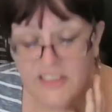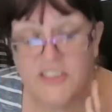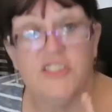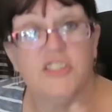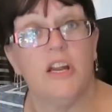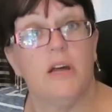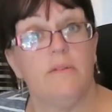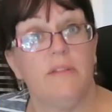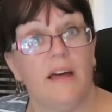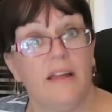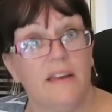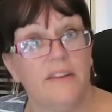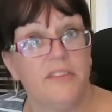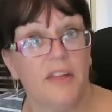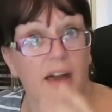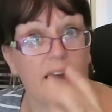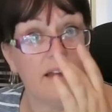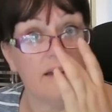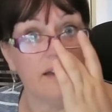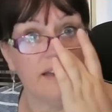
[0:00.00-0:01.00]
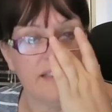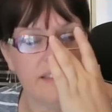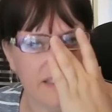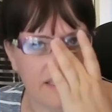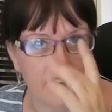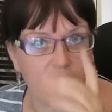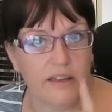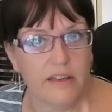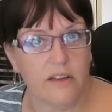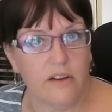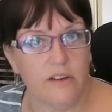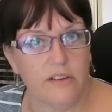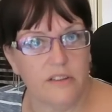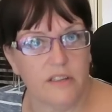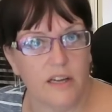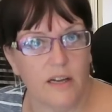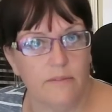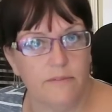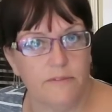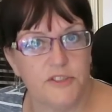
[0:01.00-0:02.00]
Do you know that, that in the night garden
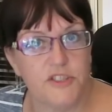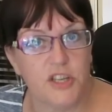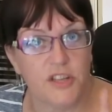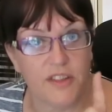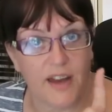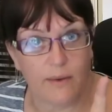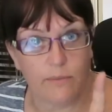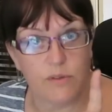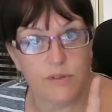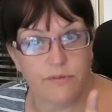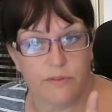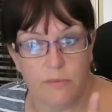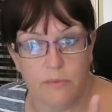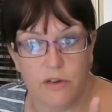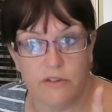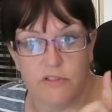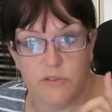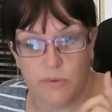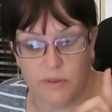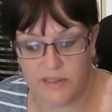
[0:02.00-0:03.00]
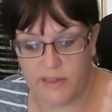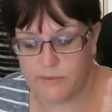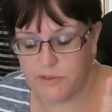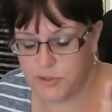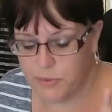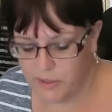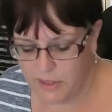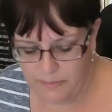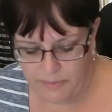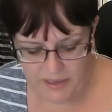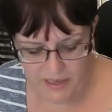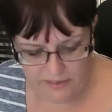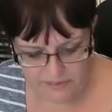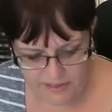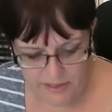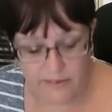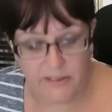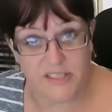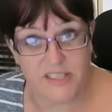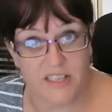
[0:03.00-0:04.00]
comforter, that was from her as well. That was 20p.
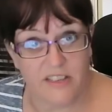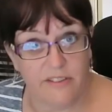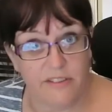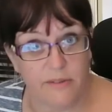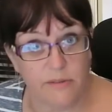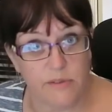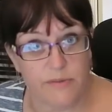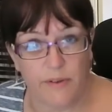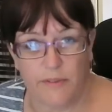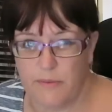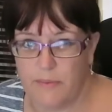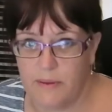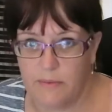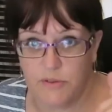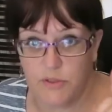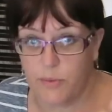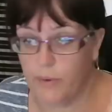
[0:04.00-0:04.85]
I said I think it was 50p. It was